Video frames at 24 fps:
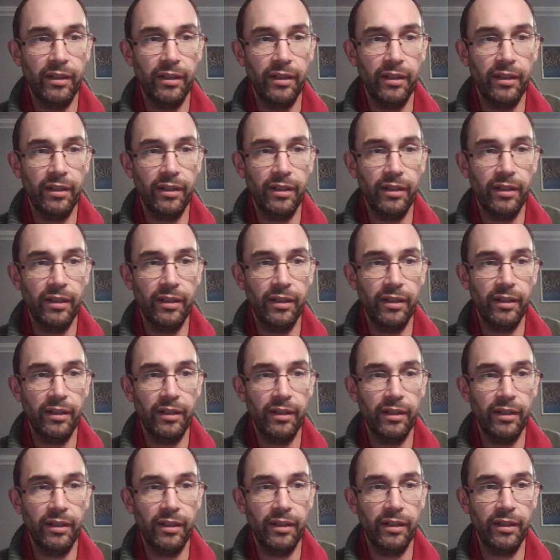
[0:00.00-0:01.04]
Let's stick
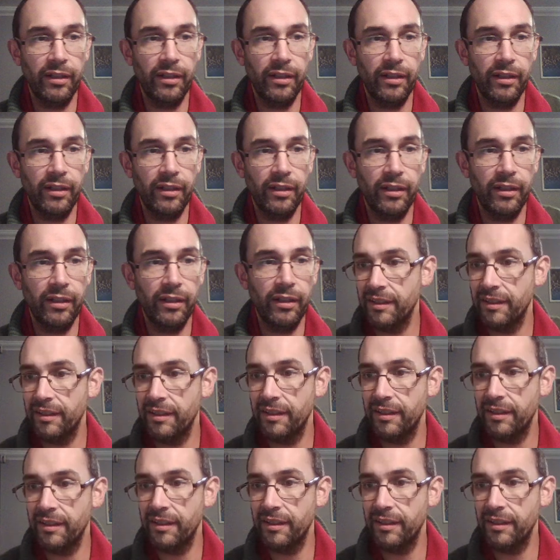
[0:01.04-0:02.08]
to that. Let's stick to the
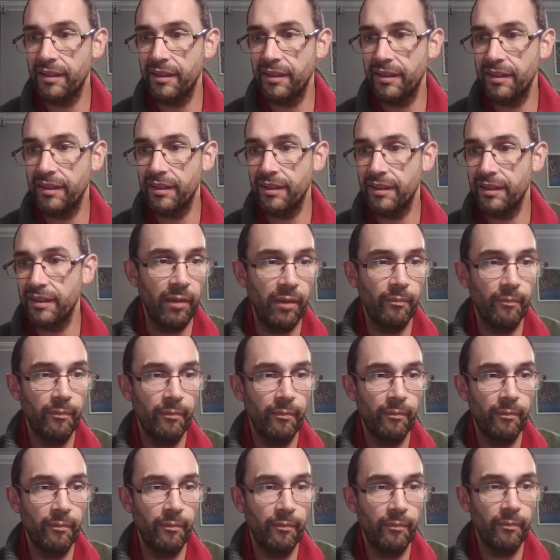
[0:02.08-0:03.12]
actual rules of the game.
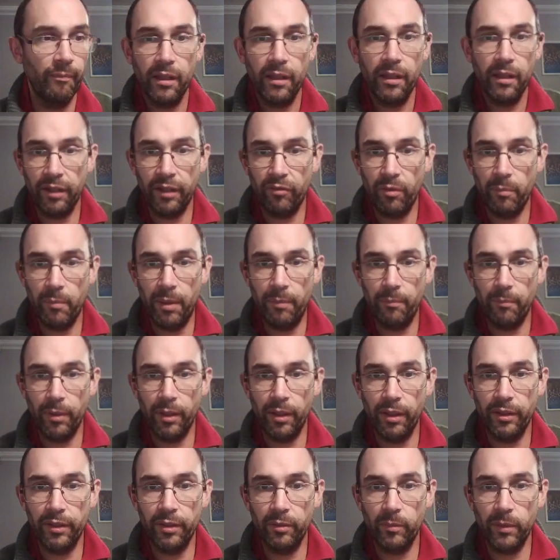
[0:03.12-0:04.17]
And
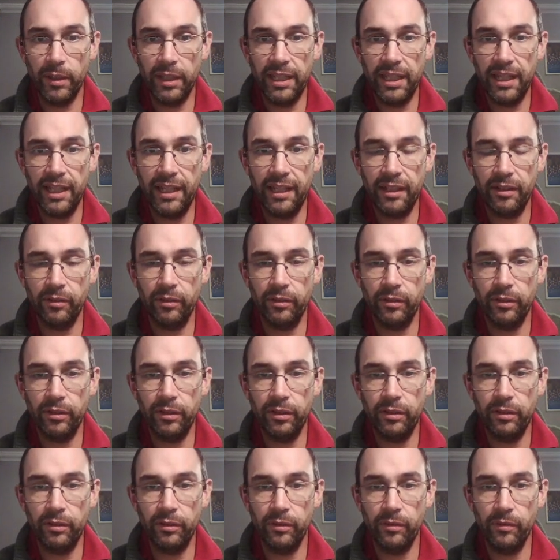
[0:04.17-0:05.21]
remember that we cannot
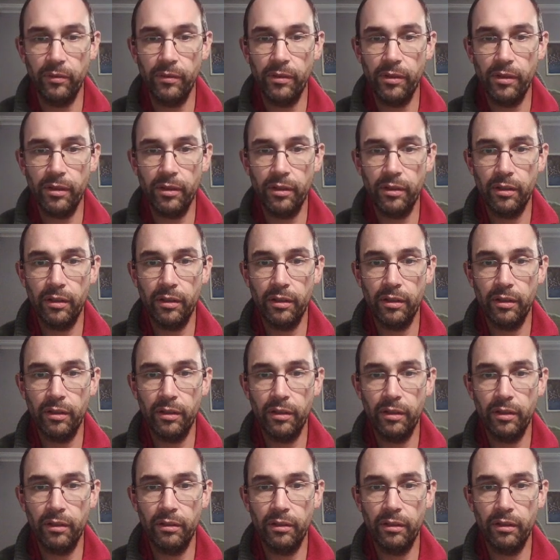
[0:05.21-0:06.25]
use
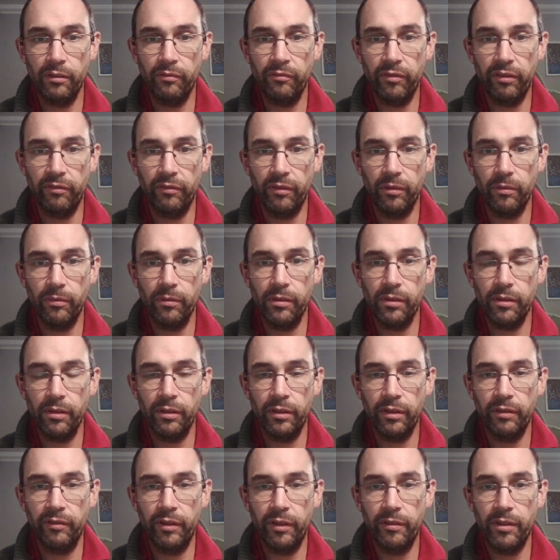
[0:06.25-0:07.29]
rerolls
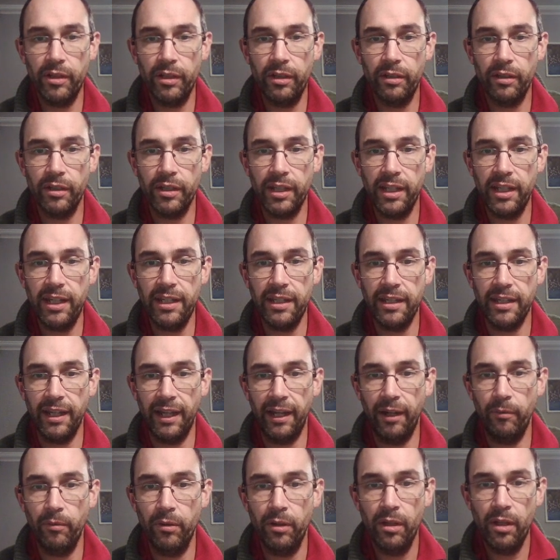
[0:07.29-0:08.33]
on our own turn. So he's
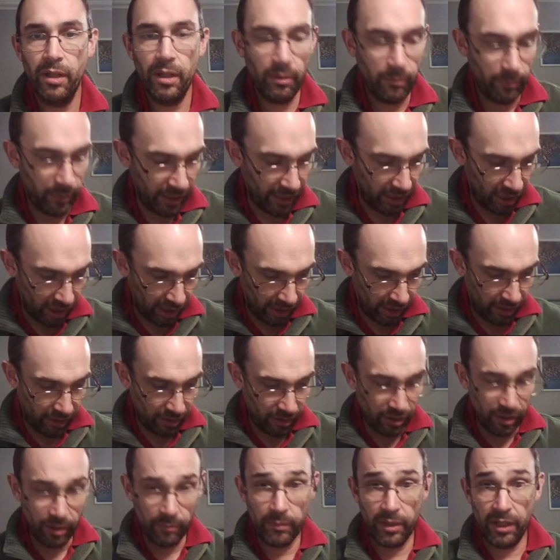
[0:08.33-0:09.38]
down, but actually
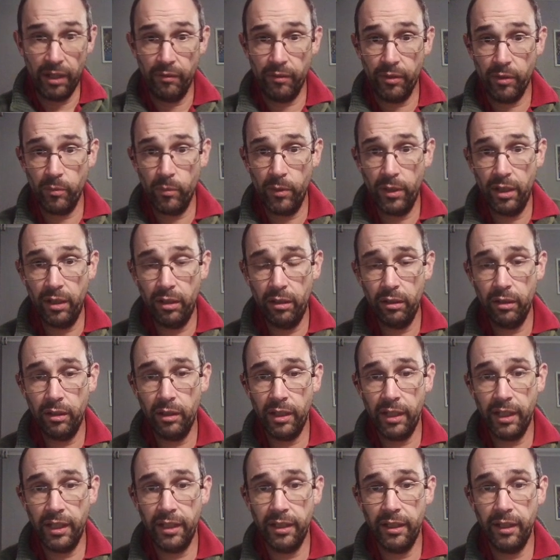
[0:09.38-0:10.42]
I'm down as well,
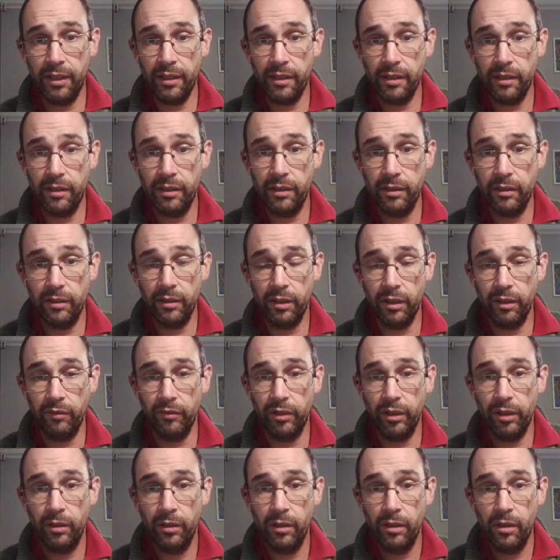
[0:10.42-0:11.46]
and it's a
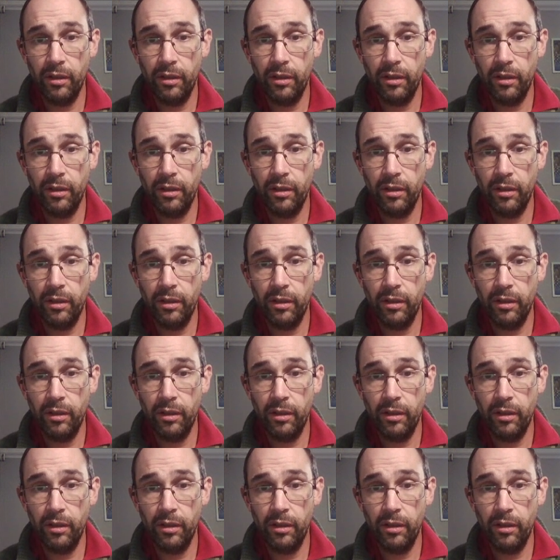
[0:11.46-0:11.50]
turnover.